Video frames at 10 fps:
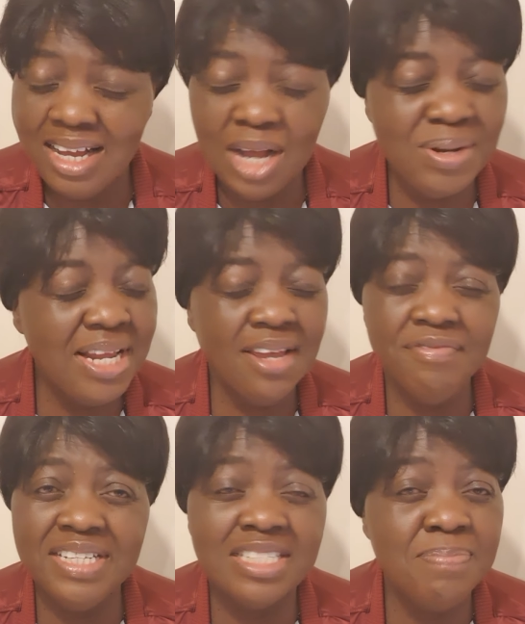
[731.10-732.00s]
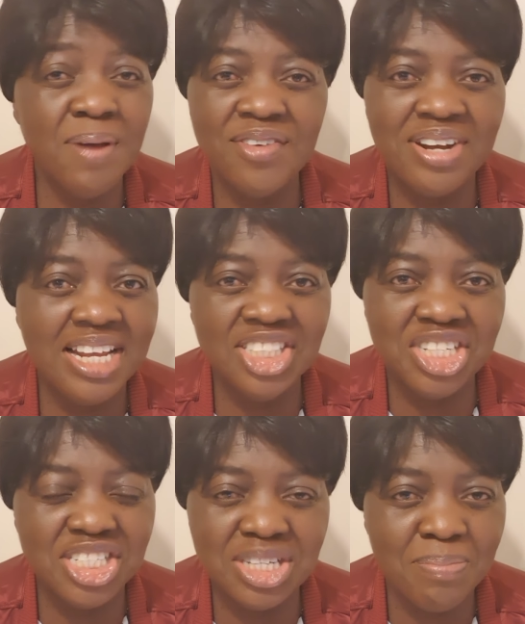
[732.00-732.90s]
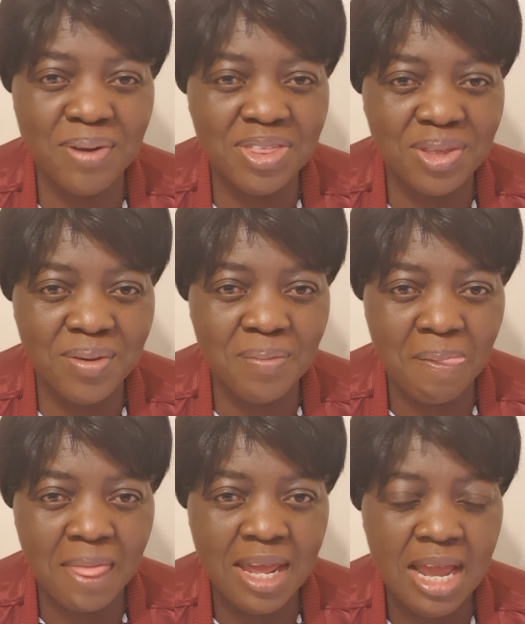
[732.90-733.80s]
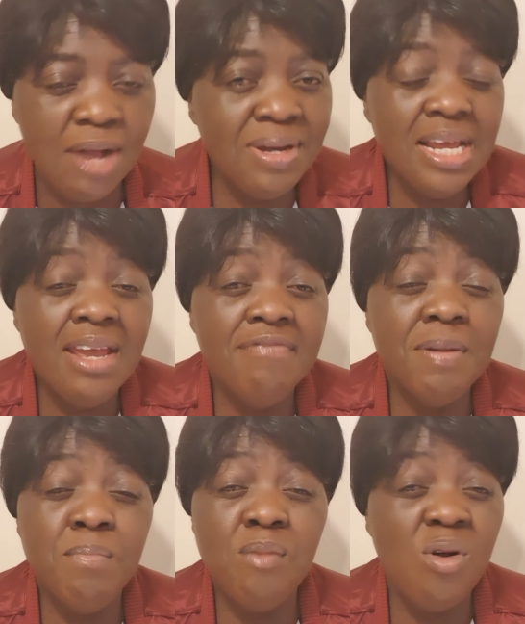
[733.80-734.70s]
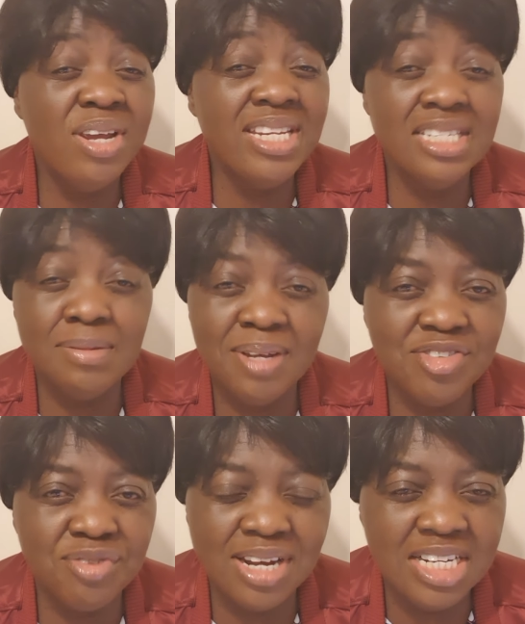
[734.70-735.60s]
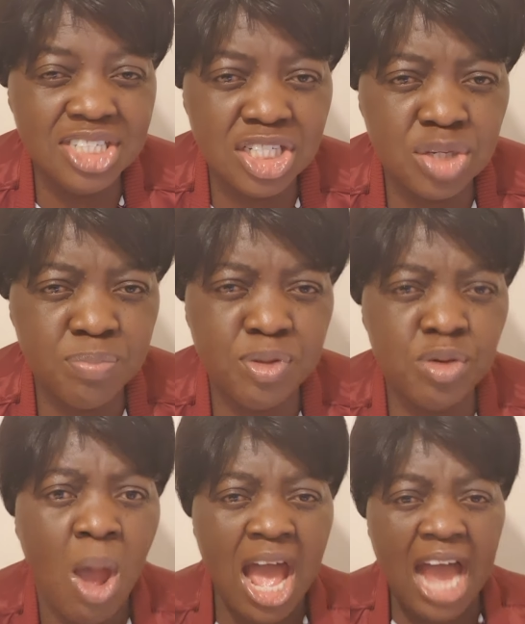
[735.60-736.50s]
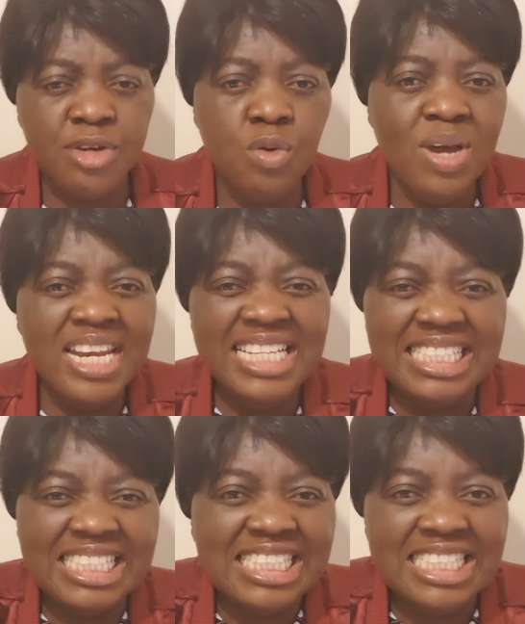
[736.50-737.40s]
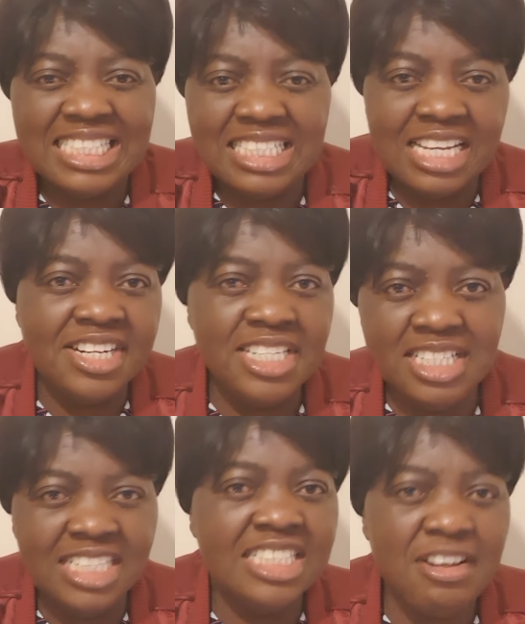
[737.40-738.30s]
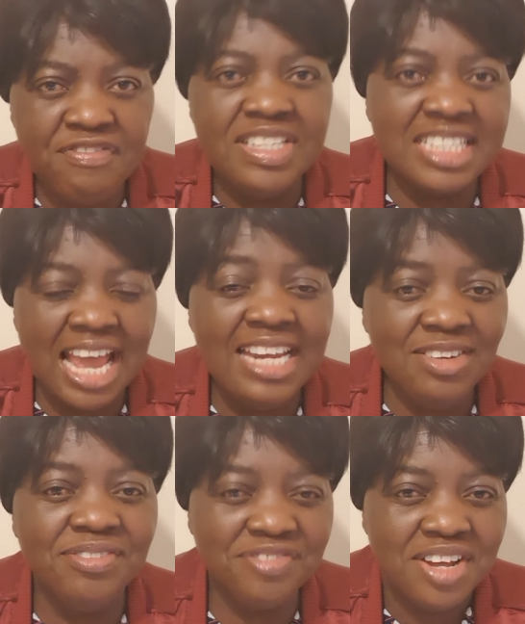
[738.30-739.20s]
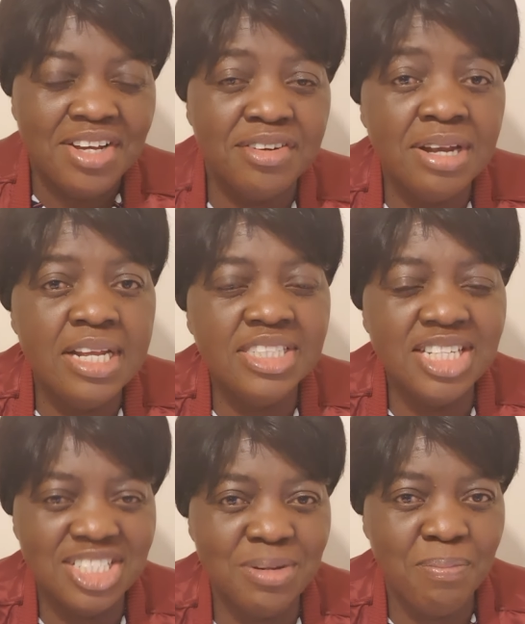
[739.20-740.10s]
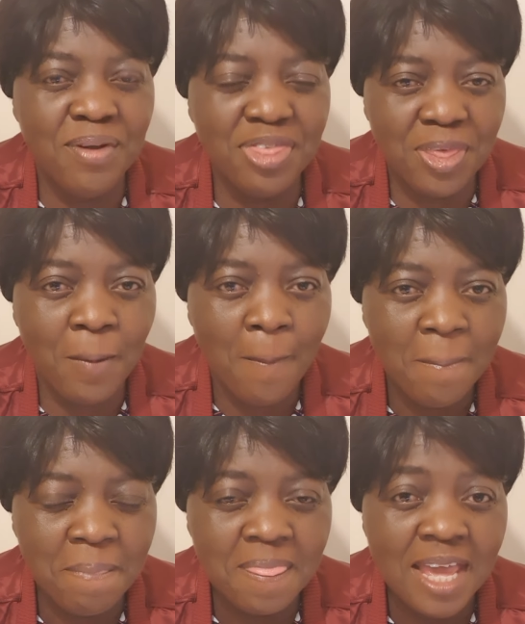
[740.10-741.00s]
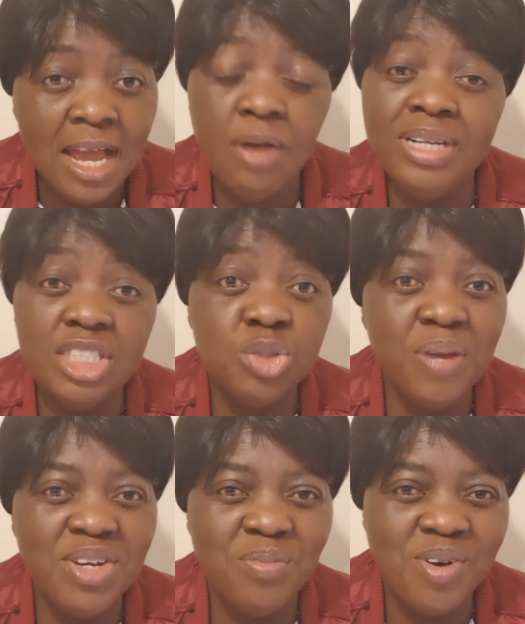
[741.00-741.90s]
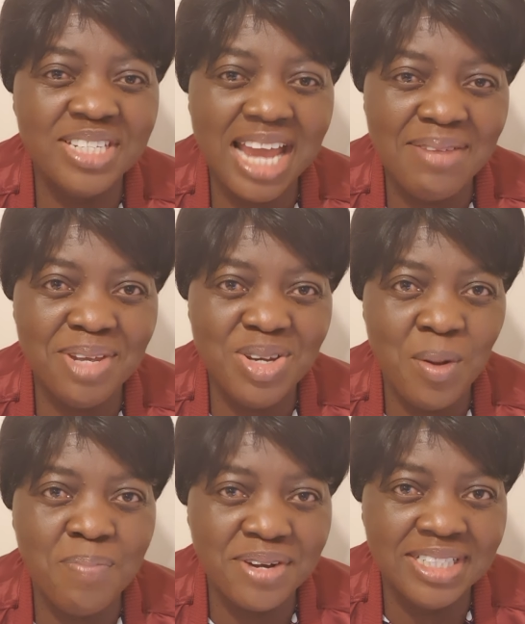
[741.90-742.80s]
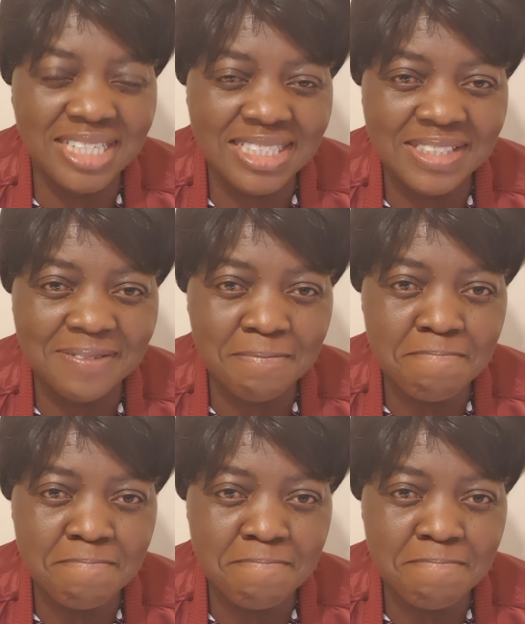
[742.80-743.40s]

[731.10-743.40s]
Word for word: I want to have a deeper relationship with you. I want to have a more intimate relationship with you. I don't want to scratch the surface kind of relationship with you. I want to spend more time in your presence.